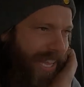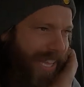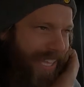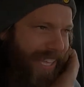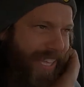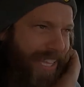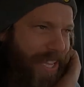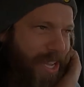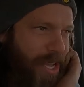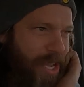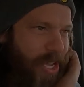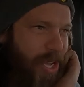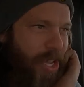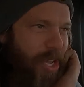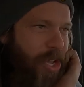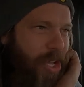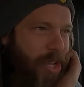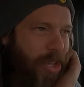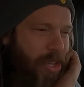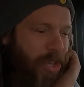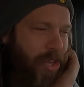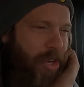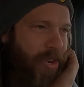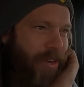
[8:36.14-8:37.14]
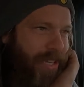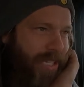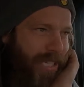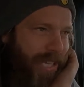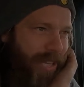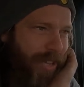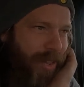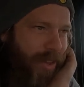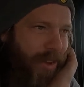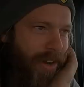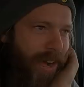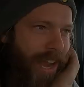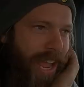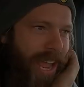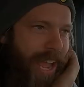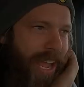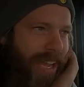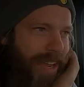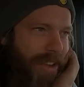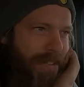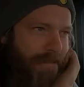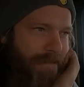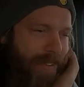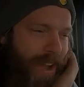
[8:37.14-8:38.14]
like you go and tell a lawyer hey
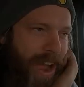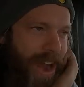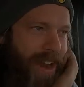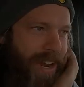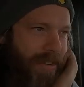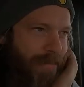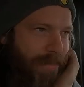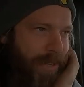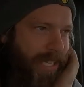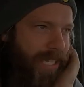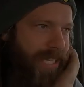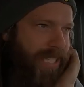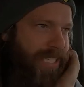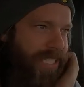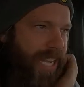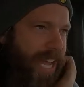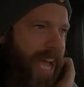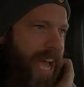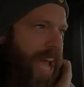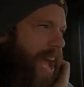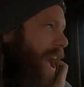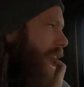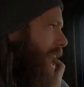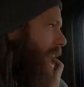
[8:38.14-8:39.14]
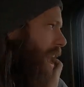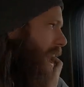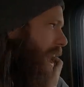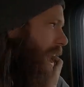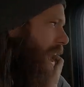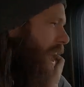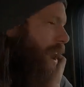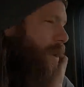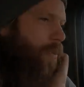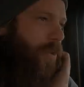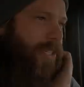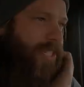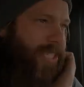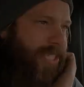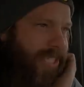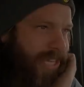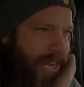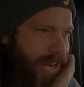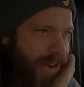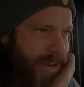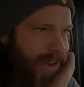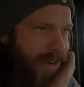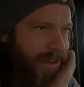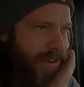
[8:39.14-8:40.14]
i got fired because i was
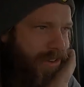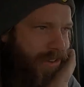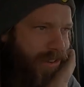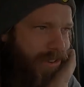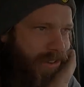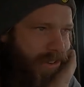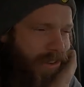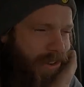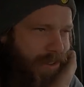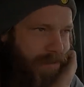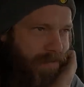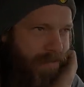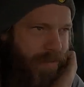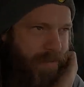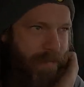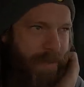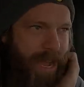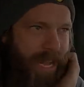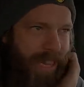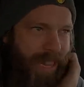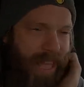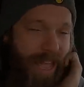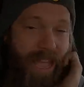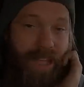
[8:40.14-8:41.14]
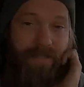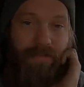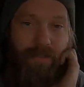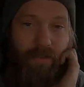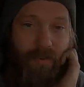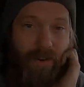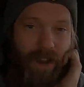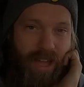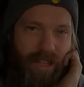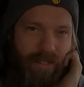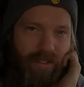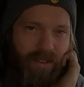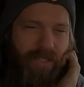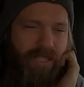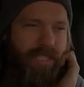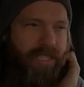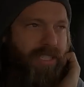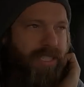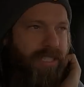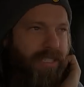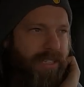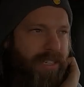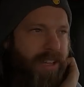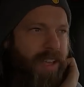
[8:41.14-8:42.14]
scared for my life or others
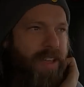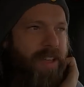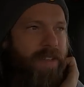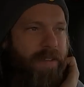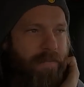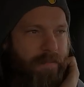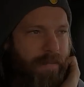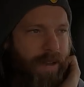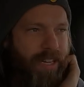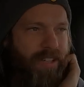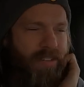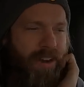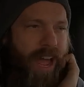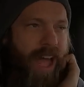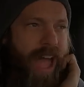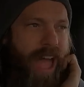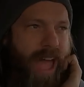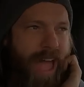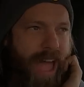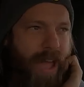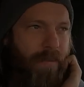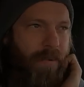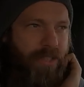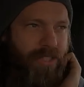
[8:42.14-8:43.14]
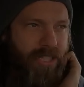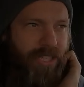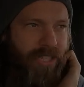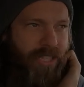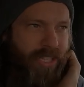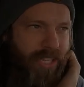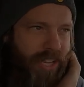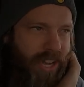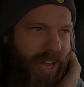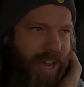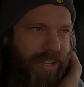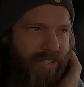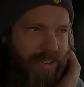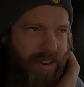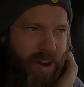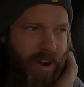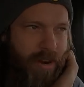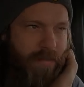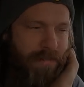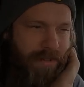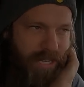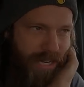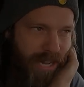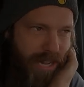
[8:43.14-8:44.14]
by dri- i was going to cause
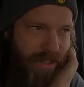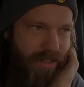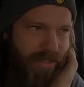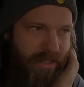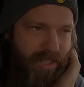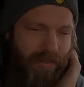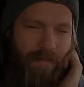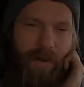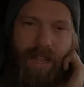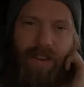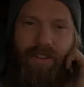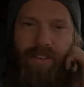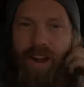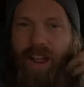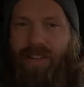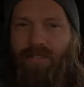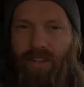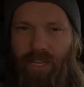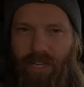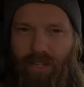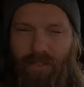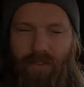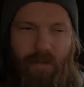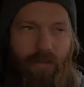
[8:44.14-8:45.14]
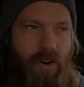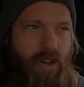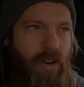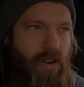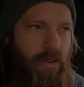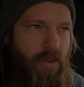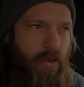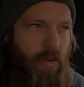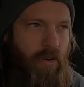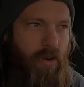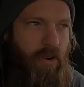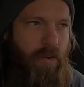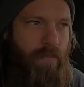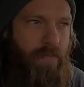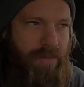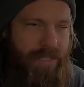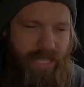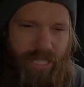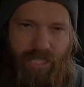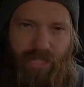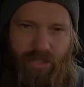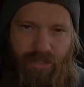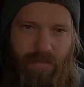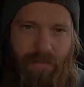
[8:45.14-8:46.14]
harm to others by driving on the road or
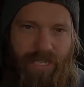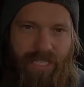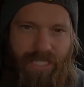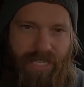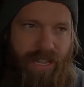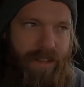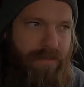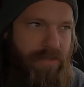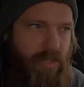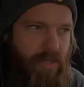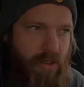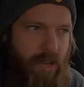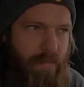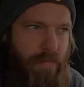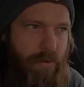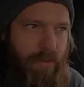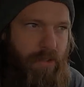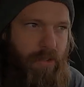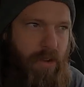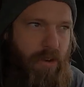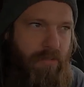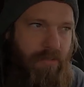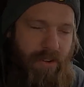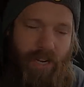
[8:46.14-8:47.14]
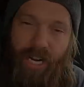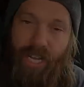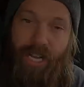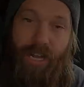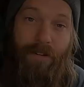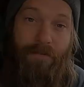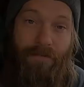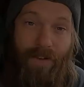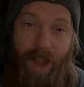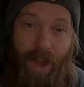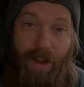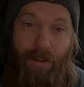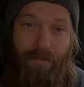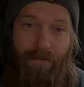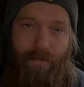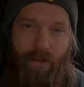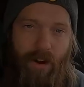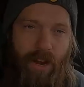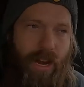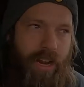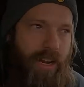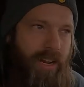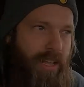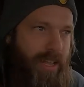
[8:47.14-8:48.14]
potentially myself so i pulled over and i got fired
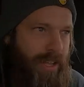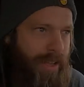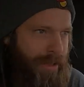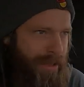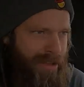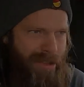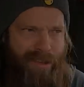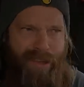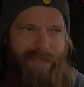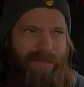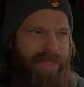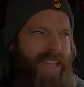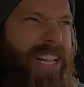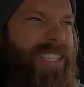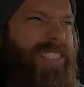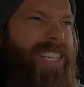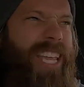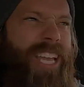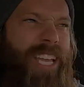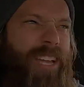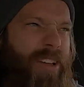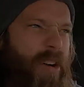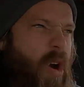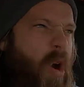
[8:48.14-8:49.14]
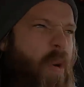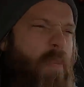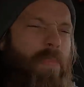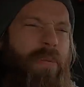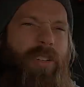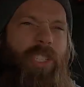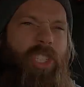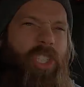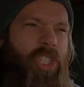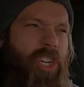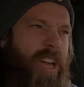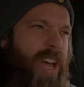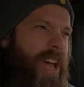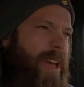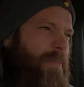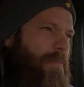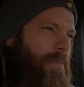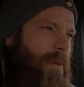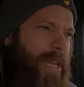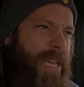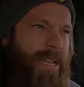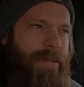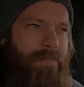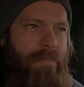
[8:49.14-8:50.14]
for it that's like an open
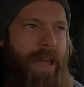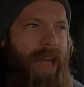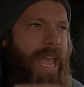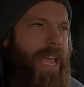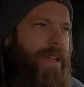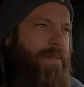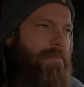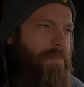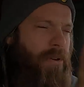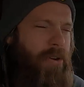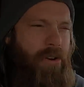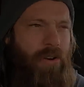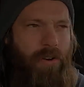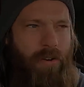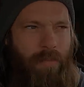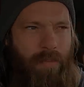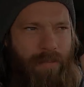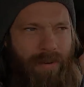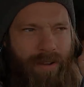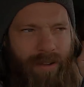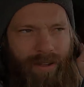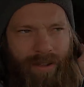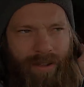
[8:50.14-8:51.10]
shut bing bang boom